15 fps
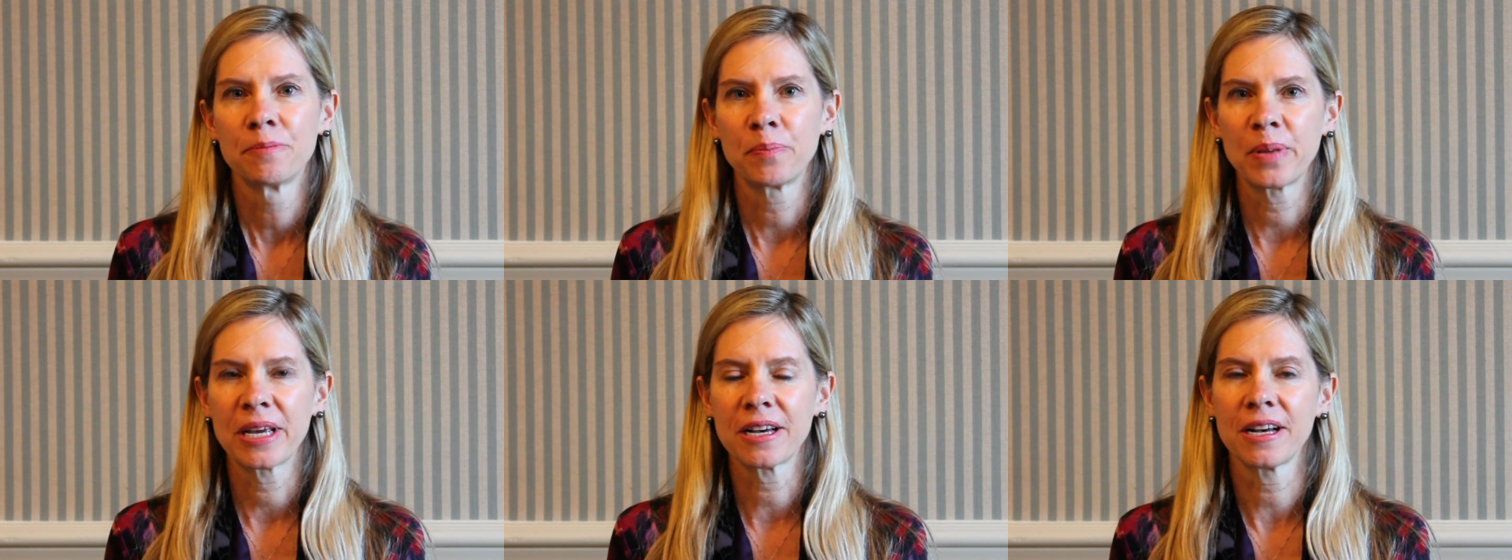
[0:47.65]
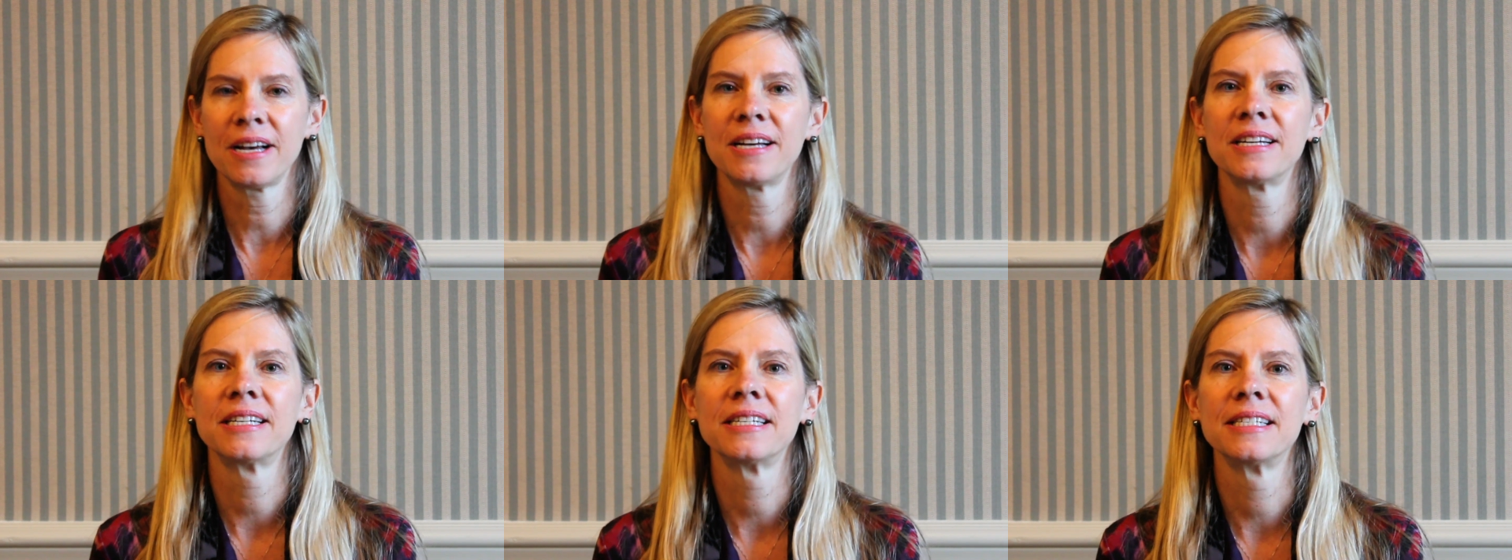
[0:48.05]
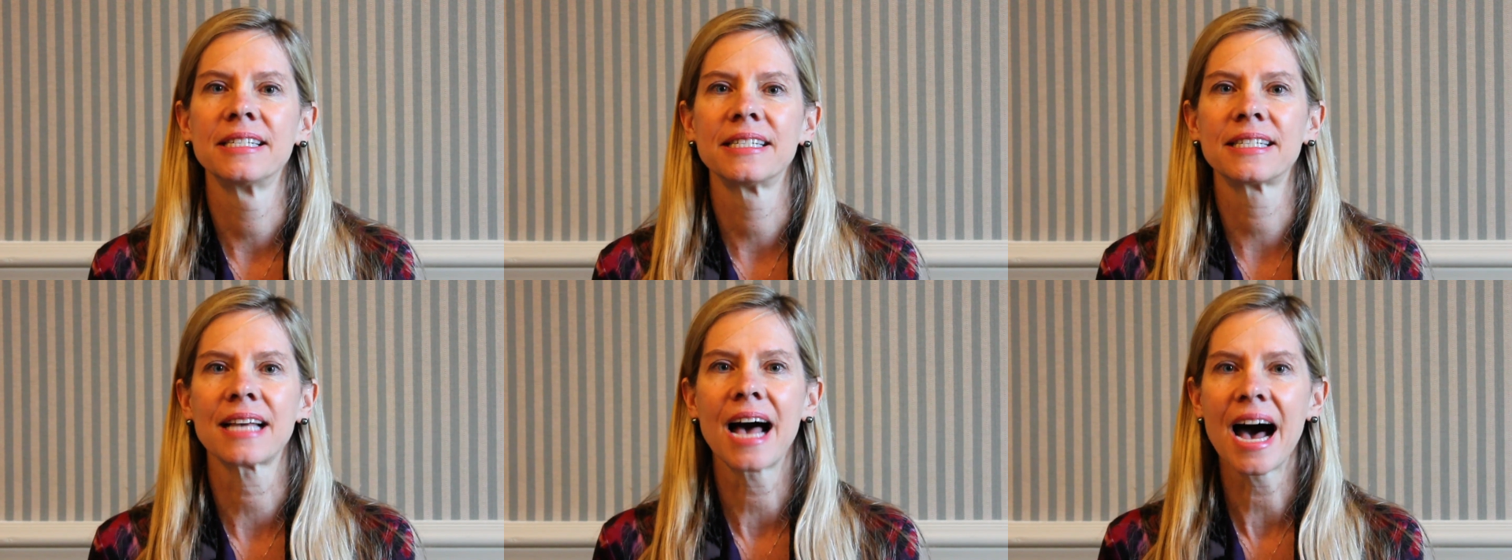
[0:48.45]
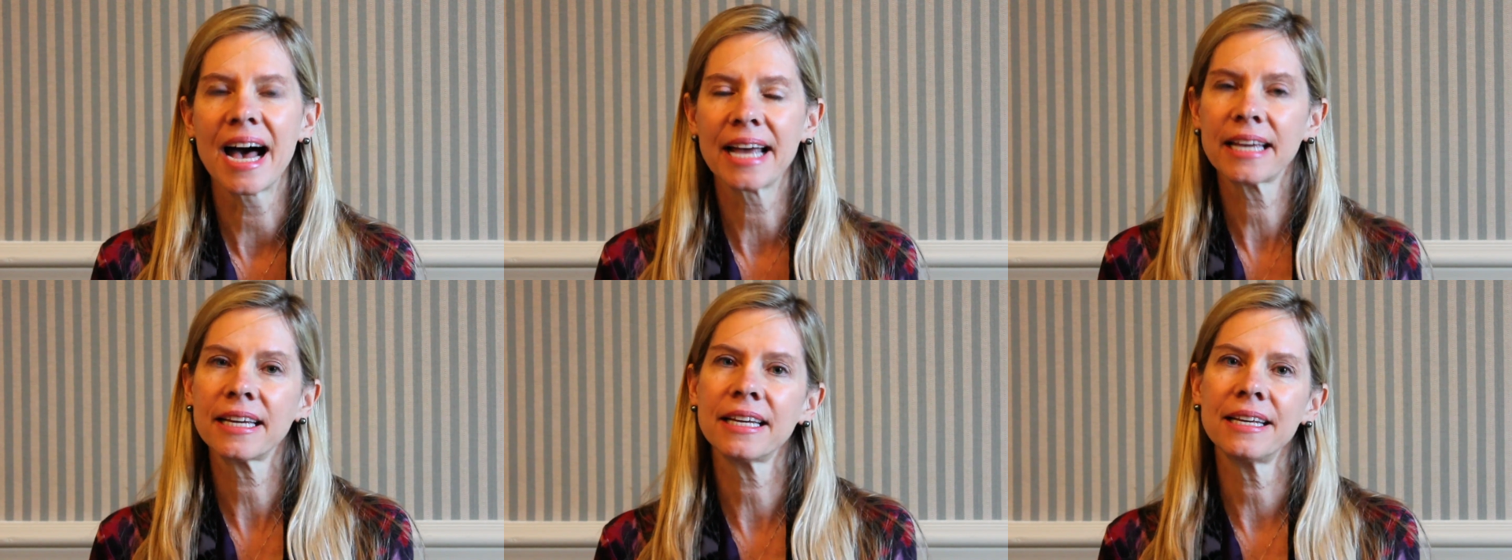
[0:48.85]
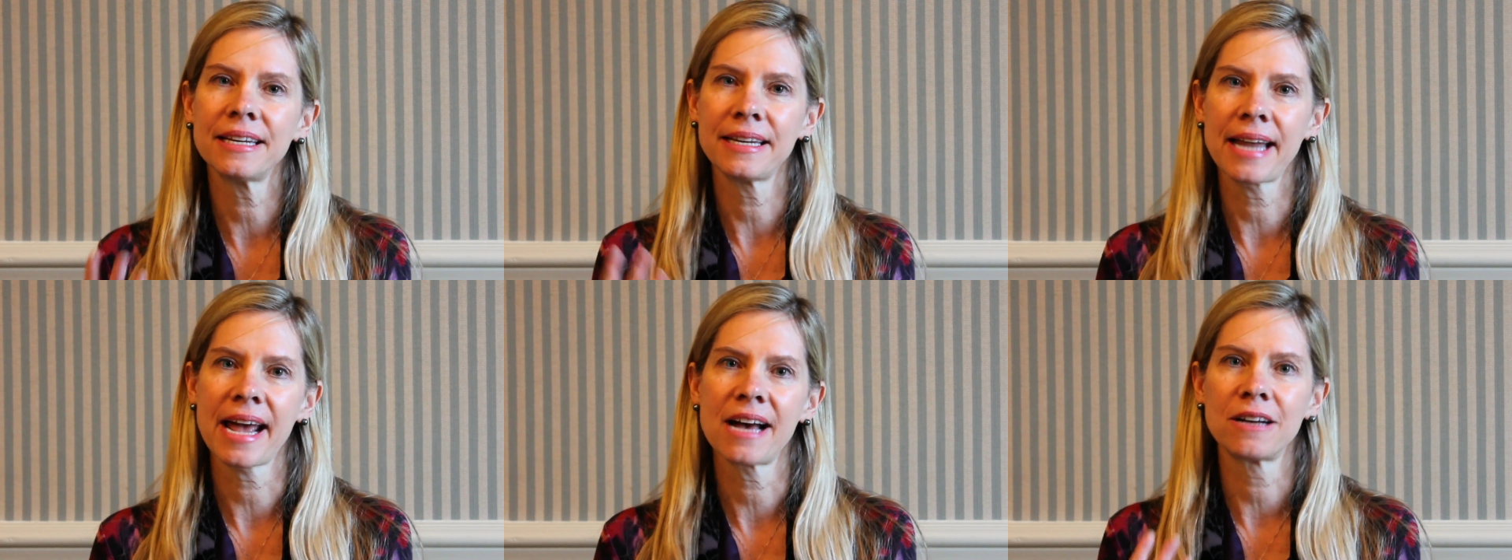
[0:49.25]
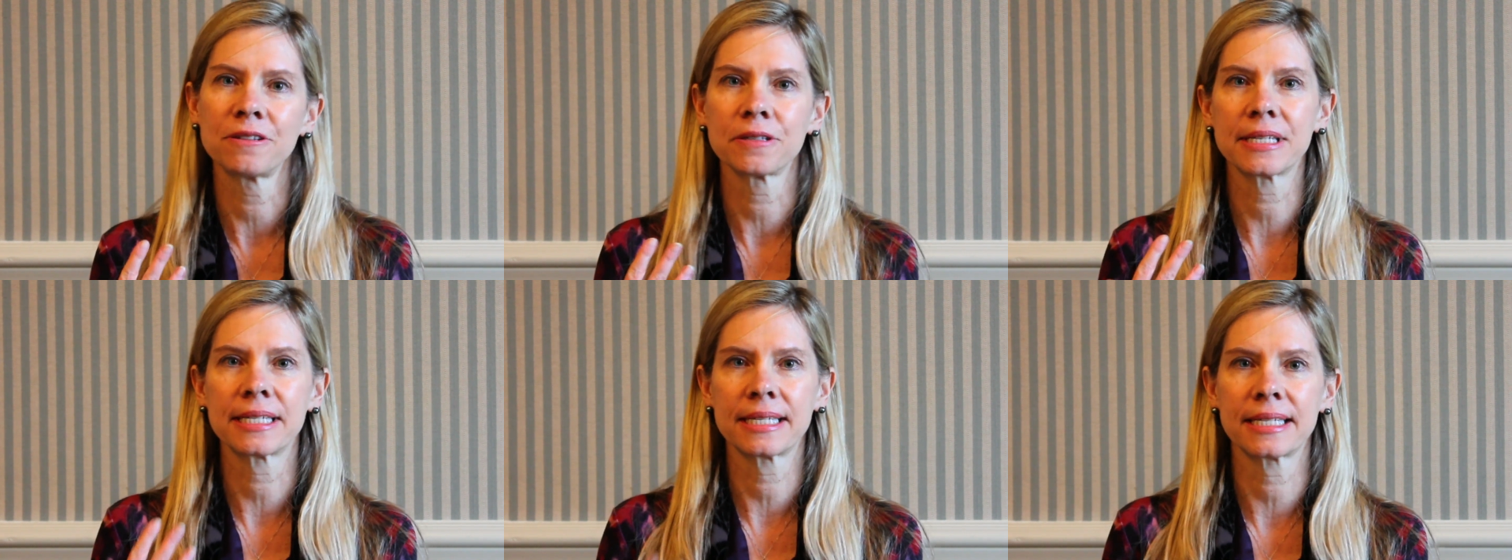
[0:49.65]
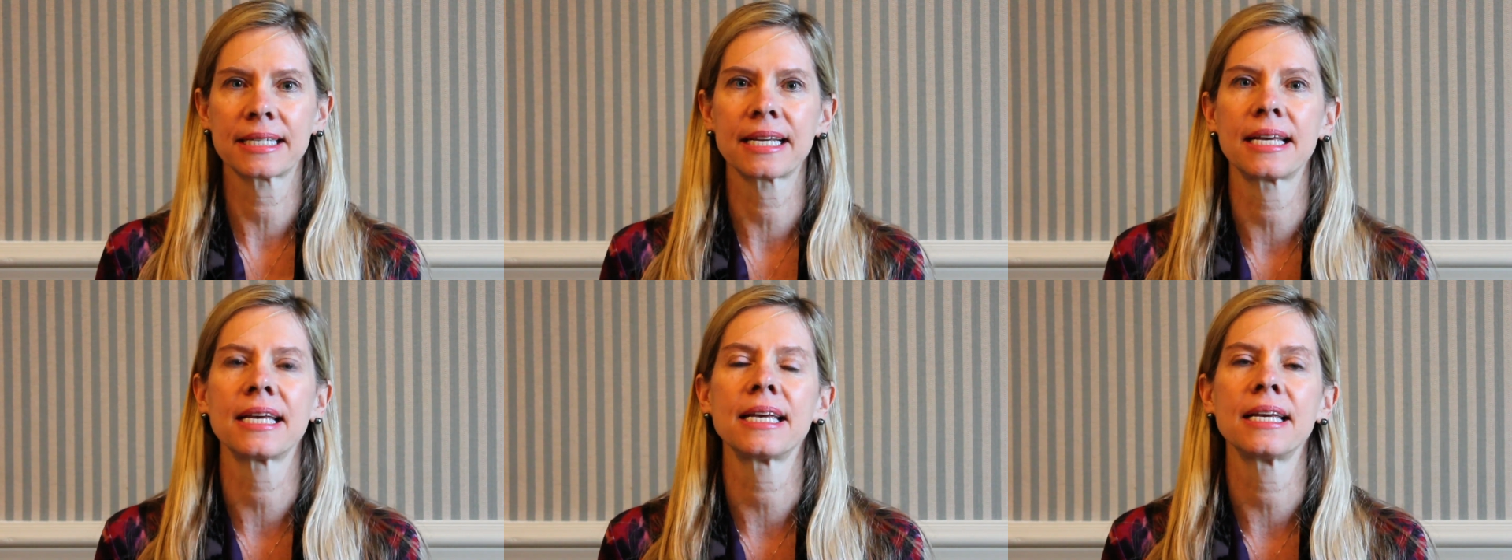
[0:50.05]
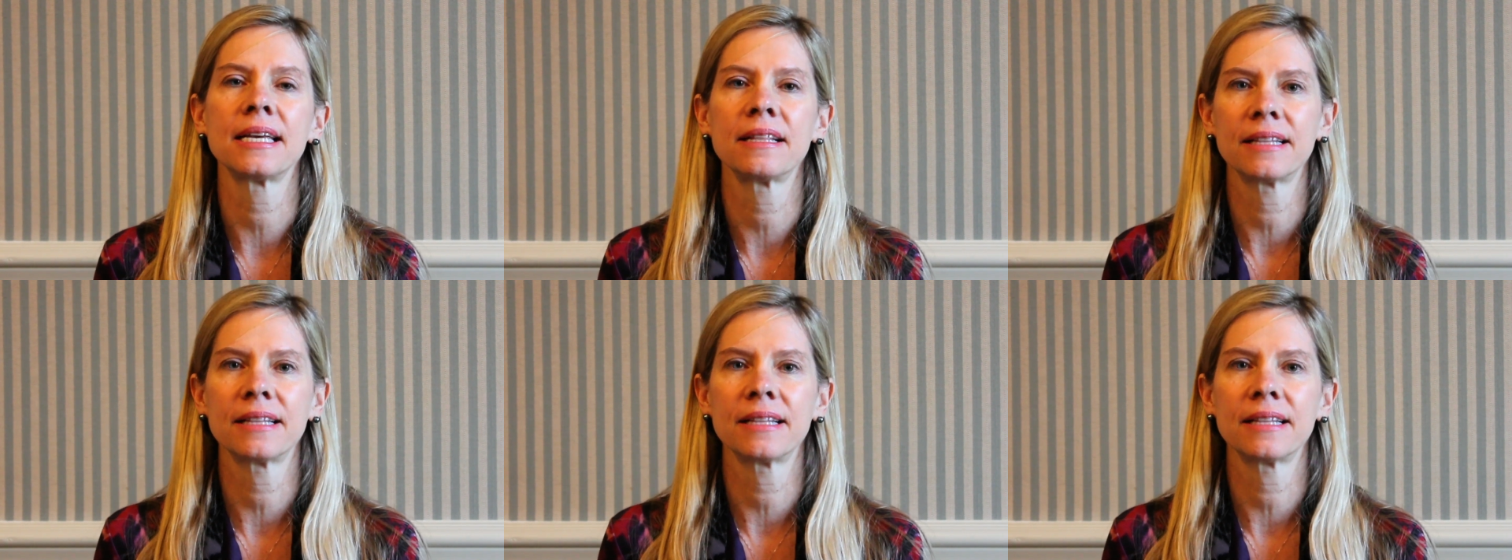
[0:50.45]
because I can now see